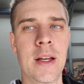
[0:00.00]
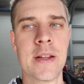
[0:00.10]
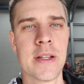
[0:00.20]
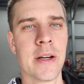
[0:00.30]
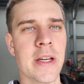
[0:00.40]

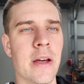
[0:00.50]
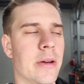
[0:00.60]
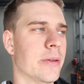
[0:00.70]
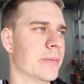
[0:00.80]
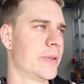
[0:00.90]
So yeah,
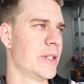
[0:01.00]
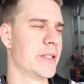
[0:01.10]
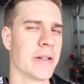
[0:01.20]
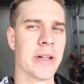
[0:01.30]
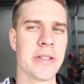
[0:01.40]
I'll see you
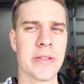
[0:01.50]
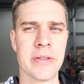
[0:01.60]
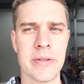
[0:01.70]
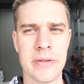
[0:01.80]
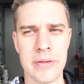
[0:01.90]
guys
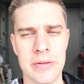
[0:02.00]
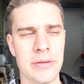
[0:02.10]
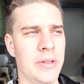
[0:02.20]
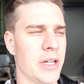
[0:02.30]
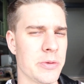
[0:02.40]

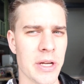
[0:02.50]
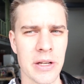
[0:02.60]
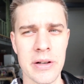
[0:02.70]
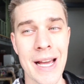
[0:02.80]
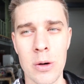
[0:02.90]
next
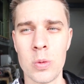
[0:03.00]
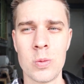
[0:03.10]
week now.